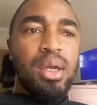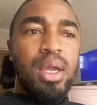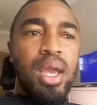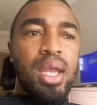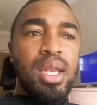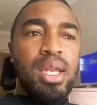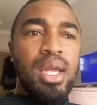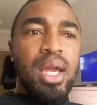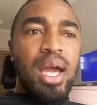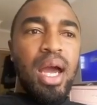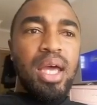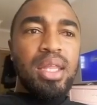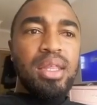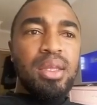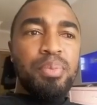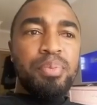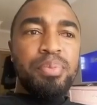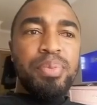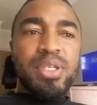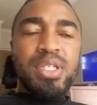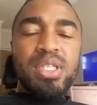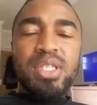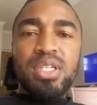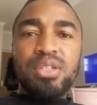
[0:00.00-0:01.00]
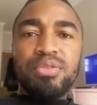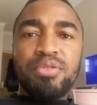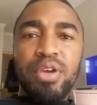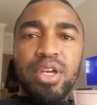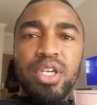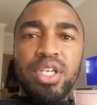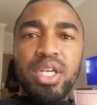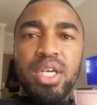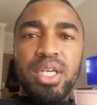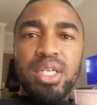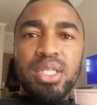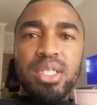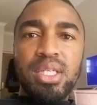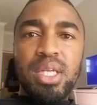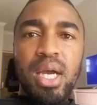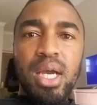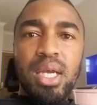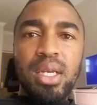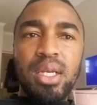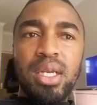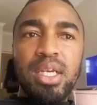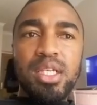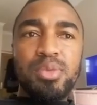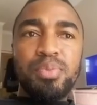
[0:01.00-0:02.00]
any other business venture he's
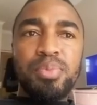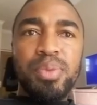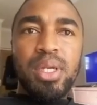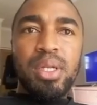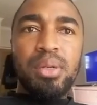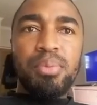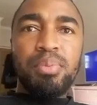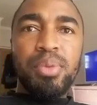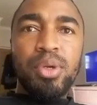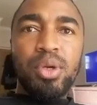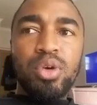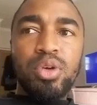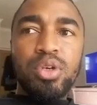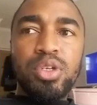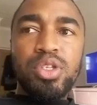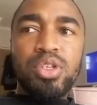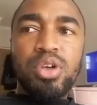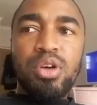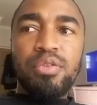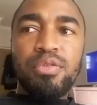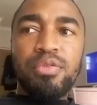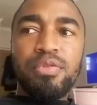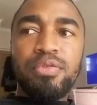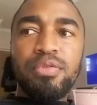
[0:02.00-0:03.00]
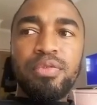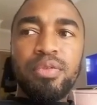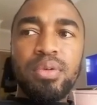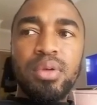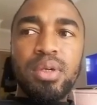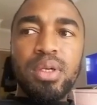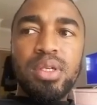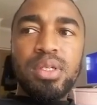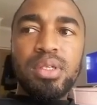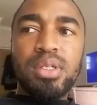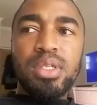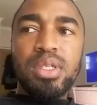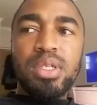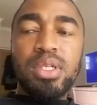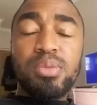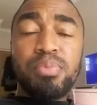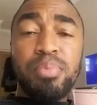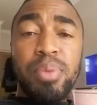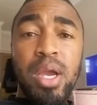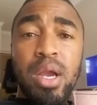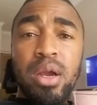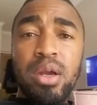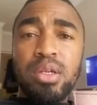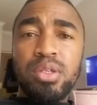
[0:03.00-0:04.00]
done has been because of his
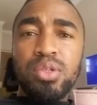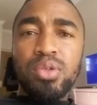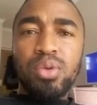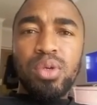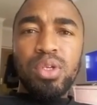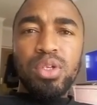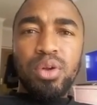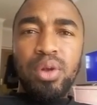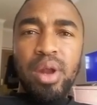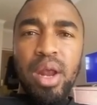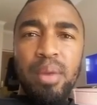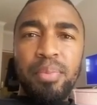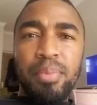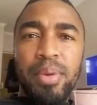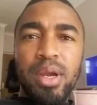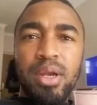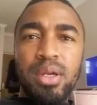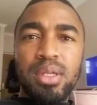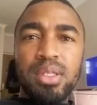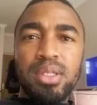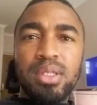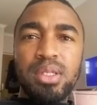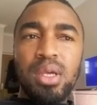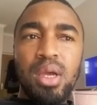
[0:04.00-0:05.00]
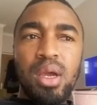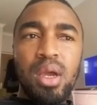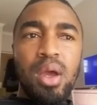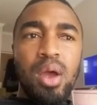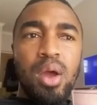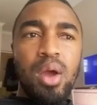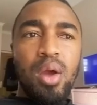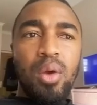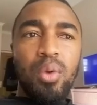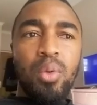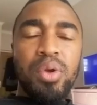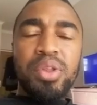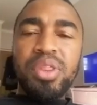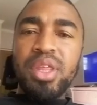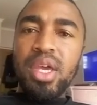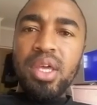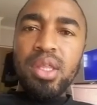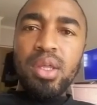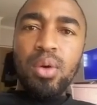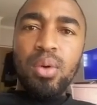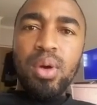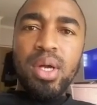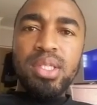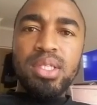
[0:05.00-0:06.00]
parents or his grandparents? Were
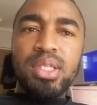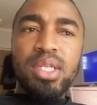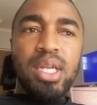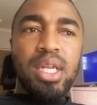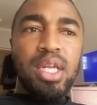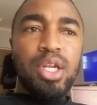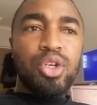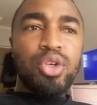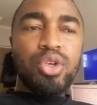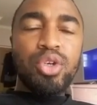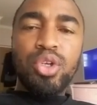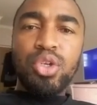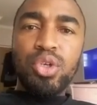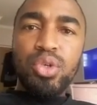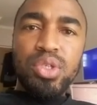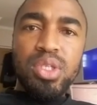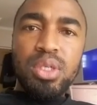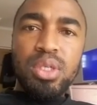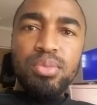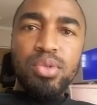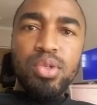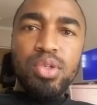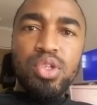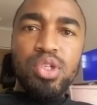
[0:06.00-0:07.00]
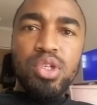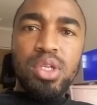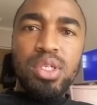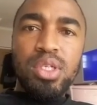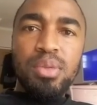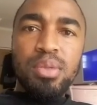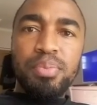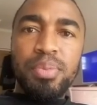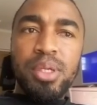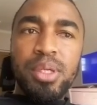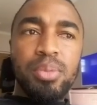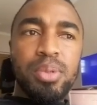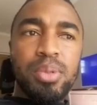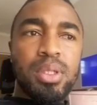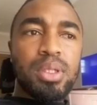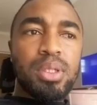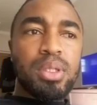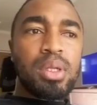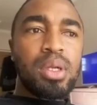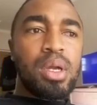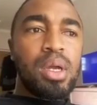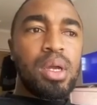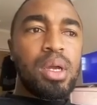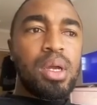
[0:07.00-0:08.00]
they the ones that introduced him to certain
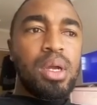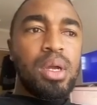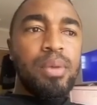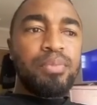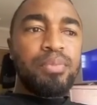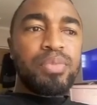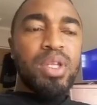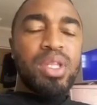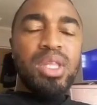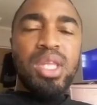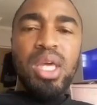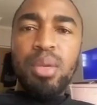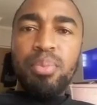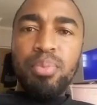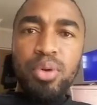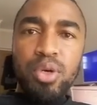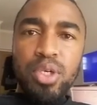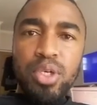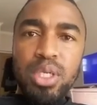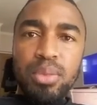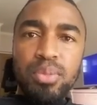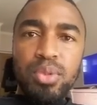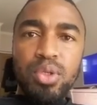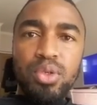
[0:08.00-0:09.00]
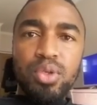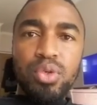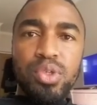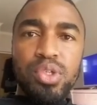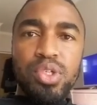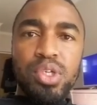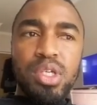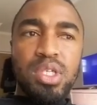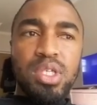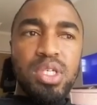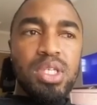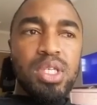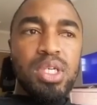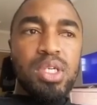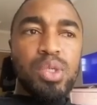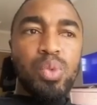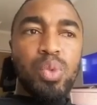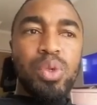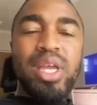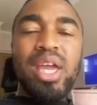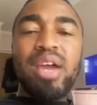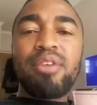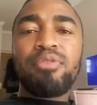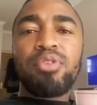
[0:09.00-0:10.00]
people? Did they push him to do certain
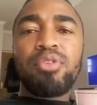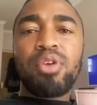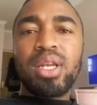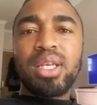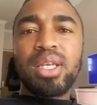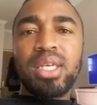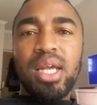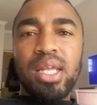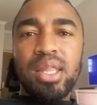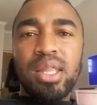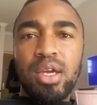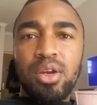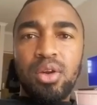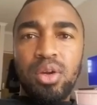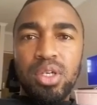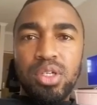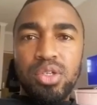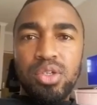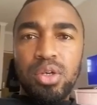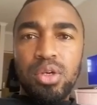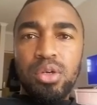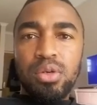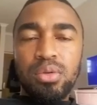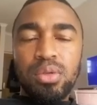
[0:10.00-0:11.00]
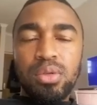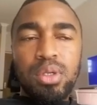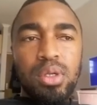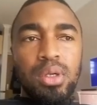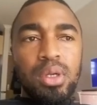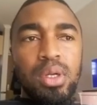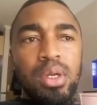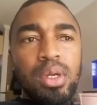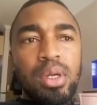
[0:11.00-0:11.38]
things? Would he have not done that on his own?